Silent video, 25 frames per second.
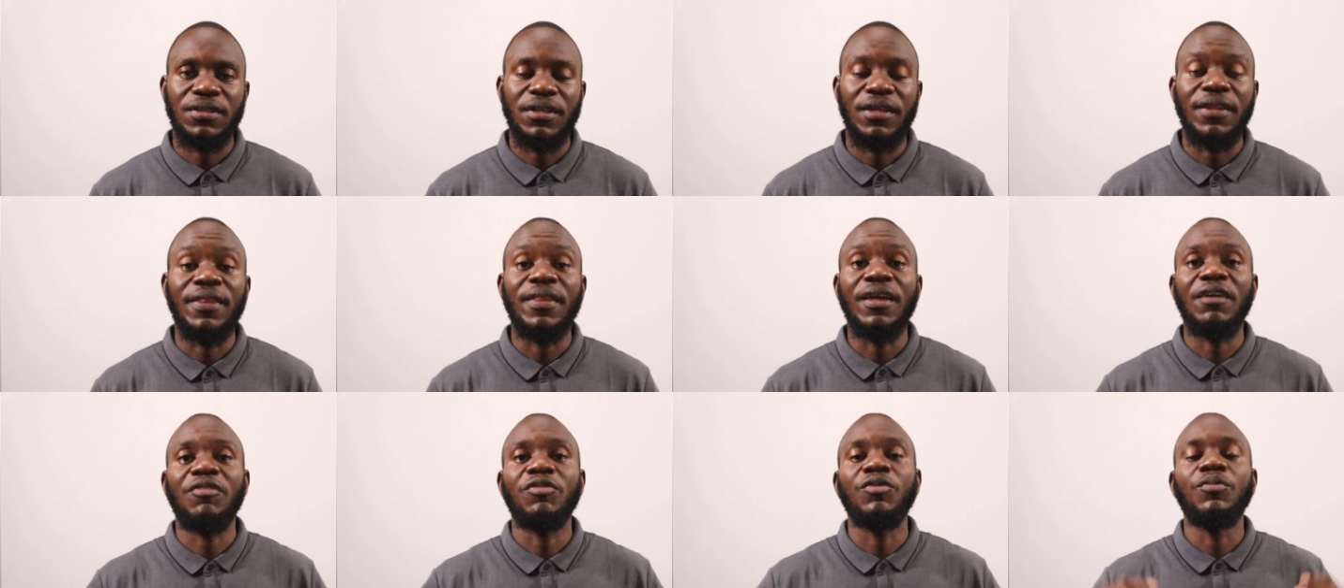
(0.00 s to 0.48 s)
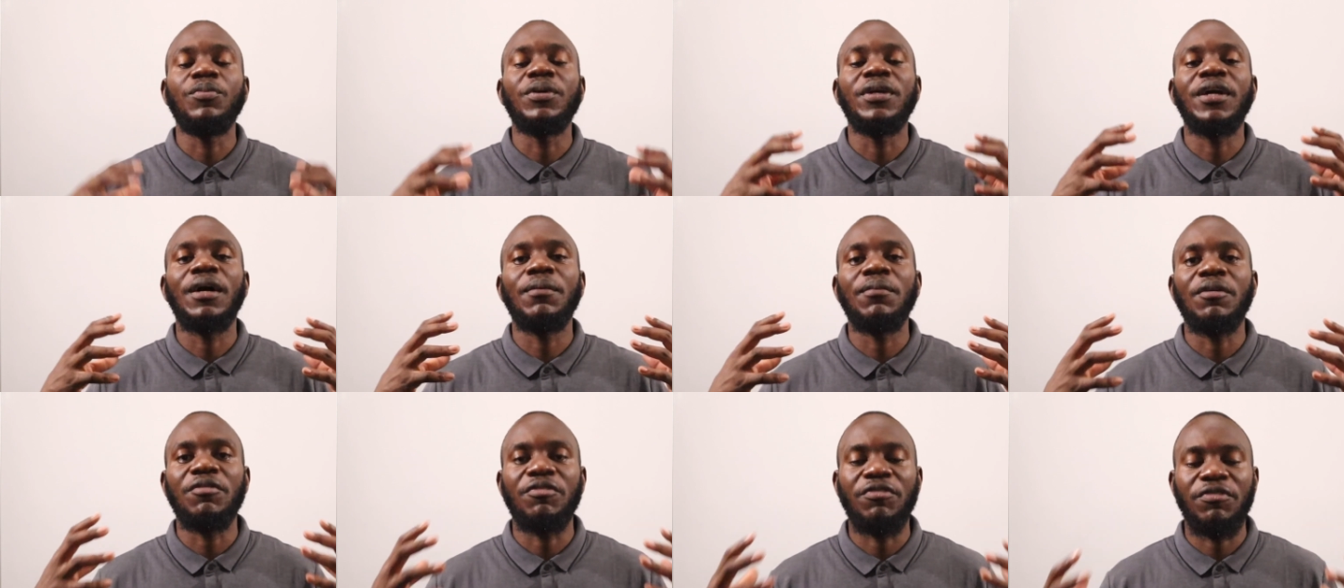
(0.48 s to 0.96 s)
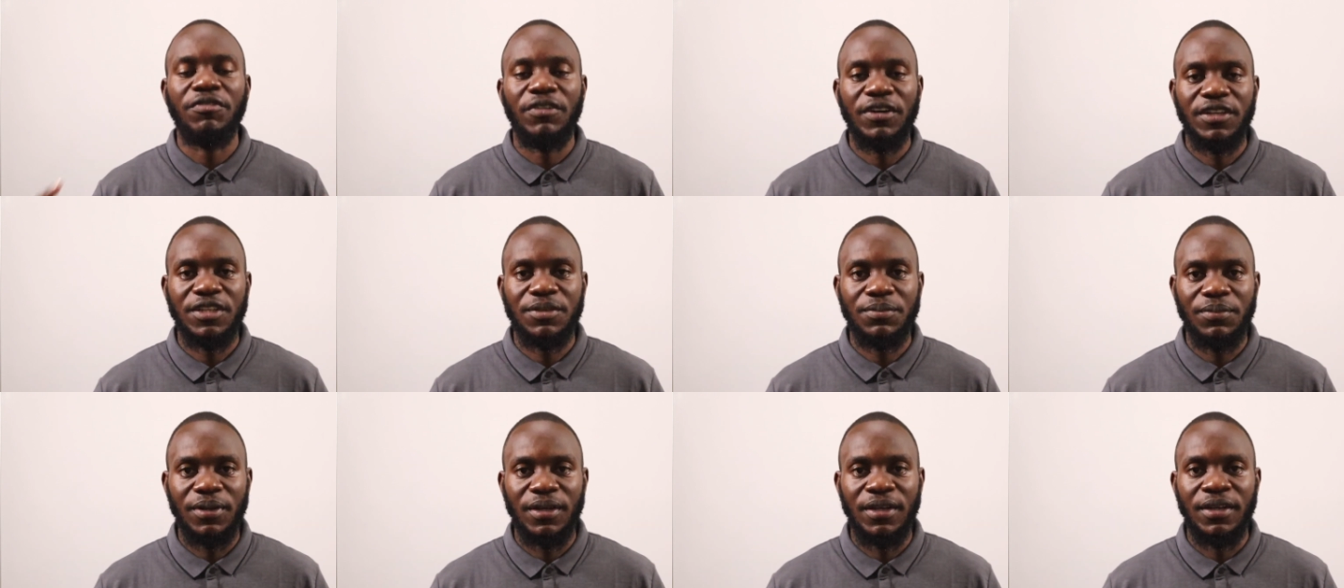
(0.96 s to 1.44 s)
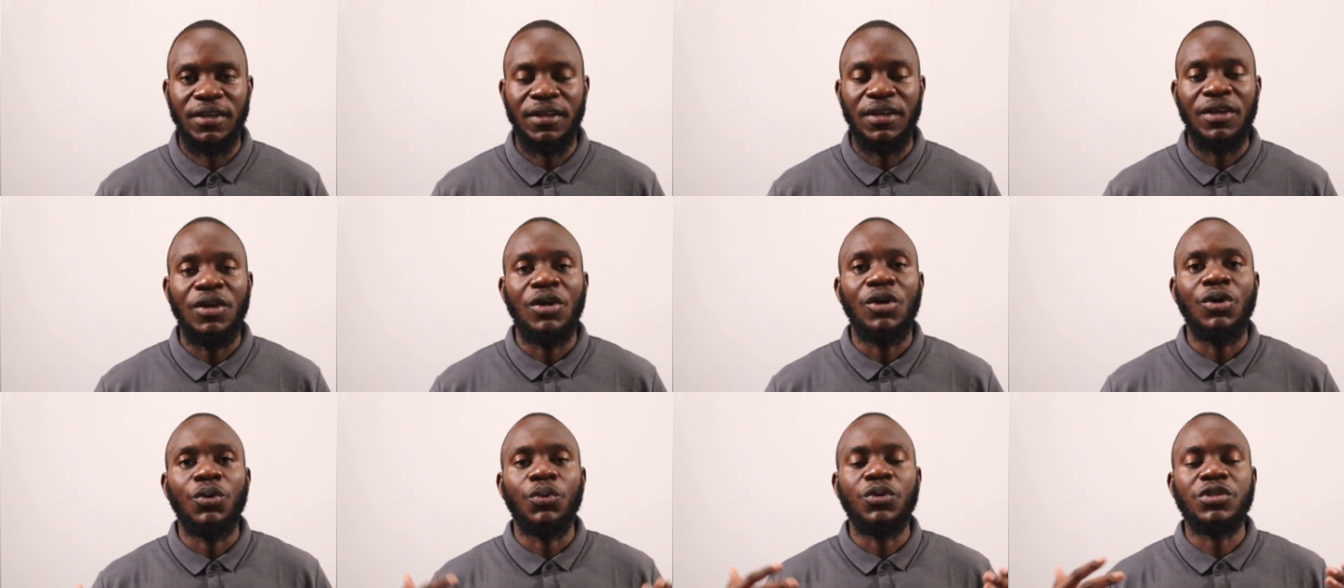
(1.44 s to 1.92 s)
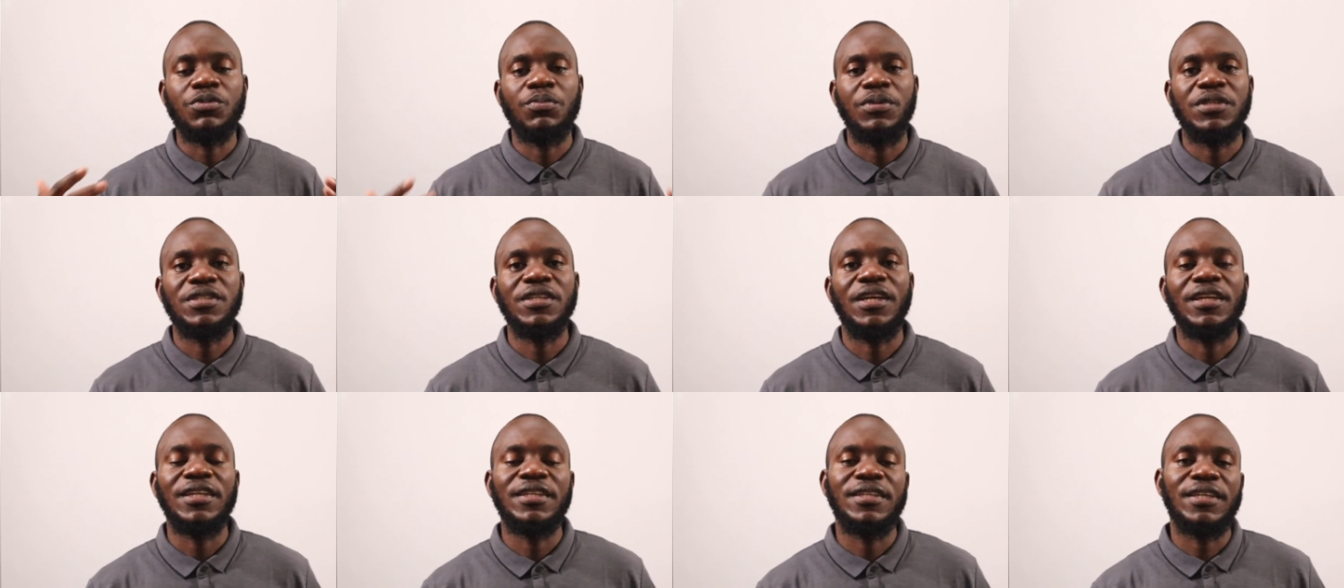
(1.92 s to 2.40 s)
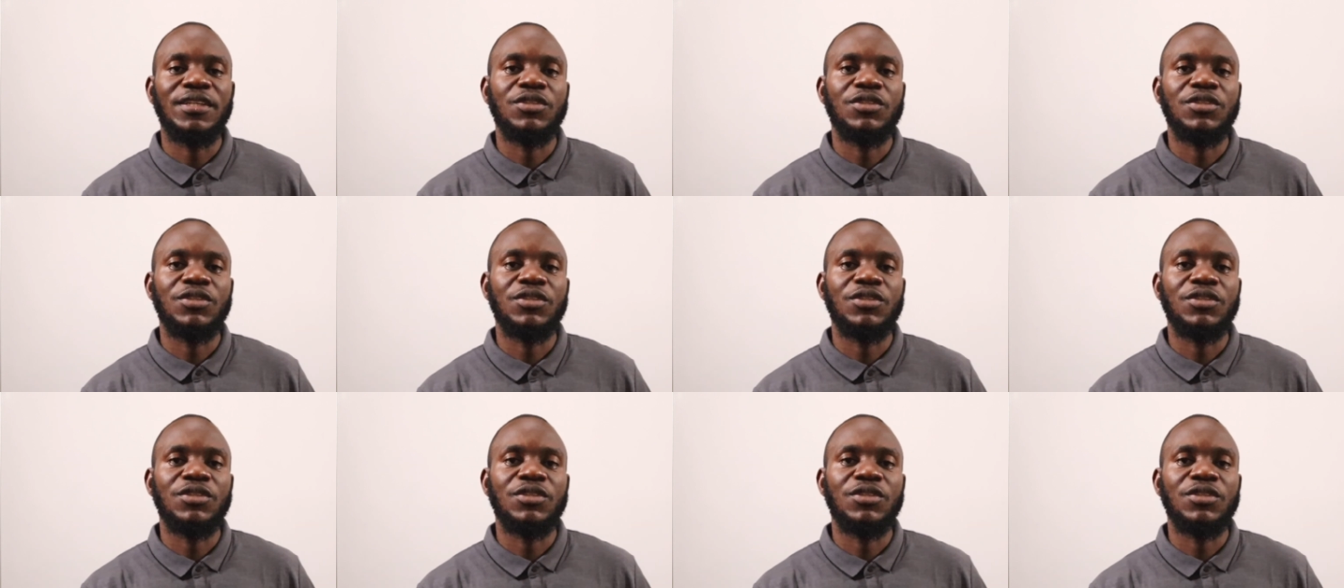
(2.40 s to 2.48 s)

And therefore, you become a fat man, which basically